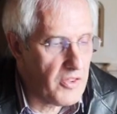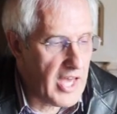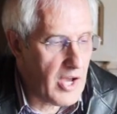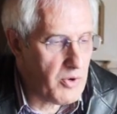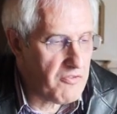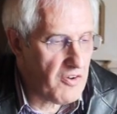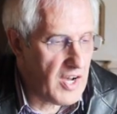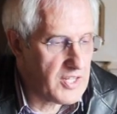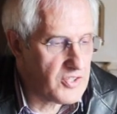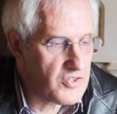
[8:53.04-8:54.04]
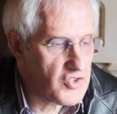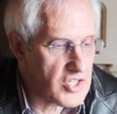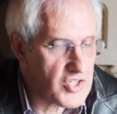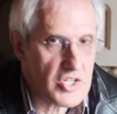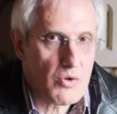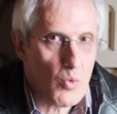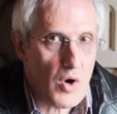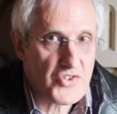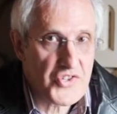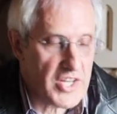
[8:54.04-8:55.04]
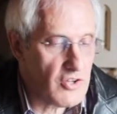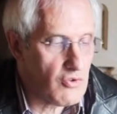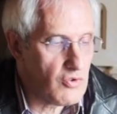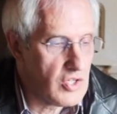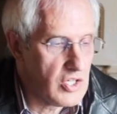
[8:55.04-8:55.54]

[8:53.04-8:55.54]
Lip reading: there we find just one single